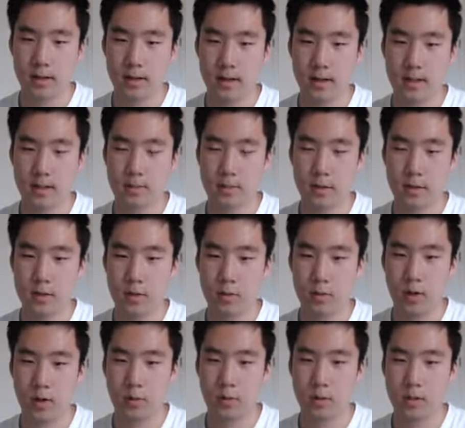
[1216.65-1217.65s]
x plus
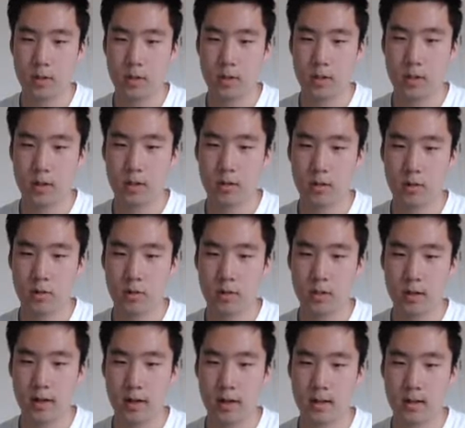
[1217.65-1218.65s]
1, which is also equal
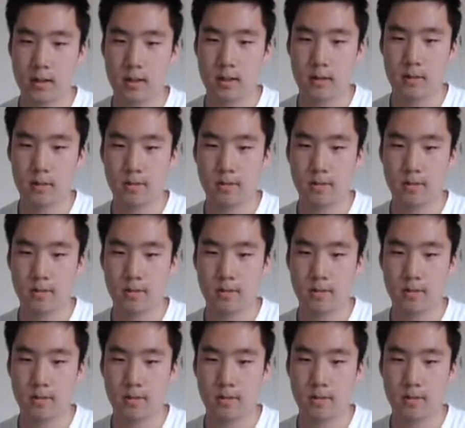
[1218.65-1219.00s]
to x.